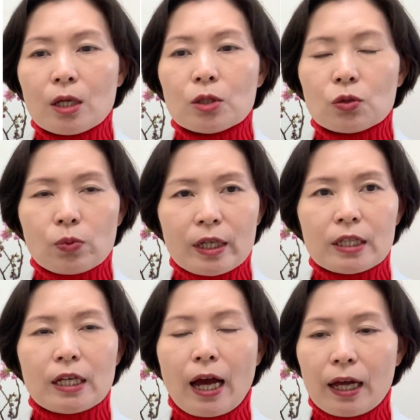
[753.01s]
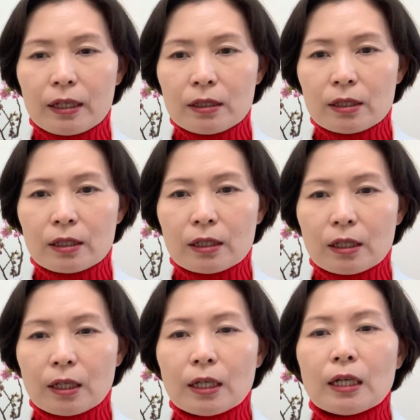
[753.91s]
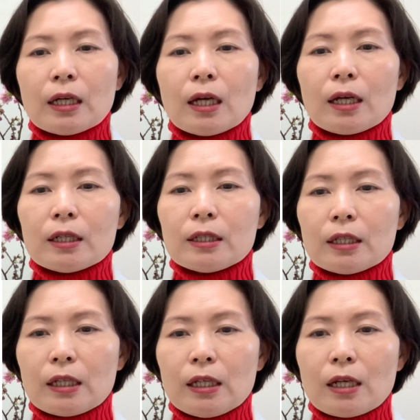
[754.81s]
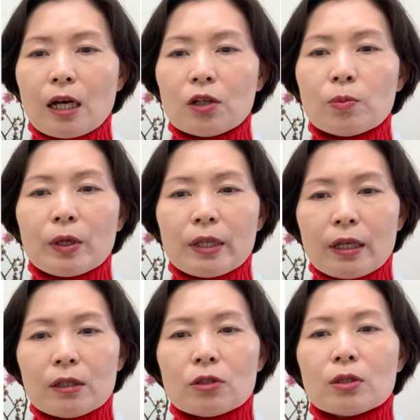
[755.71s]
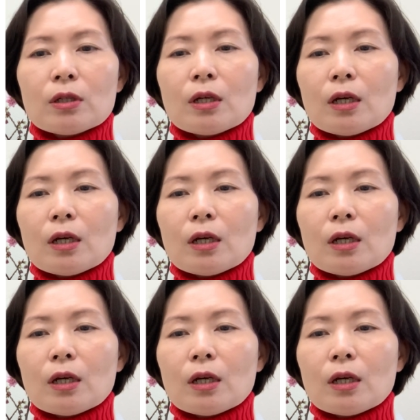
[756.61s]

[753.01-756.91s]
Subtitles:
sweaty hands, and inadvertent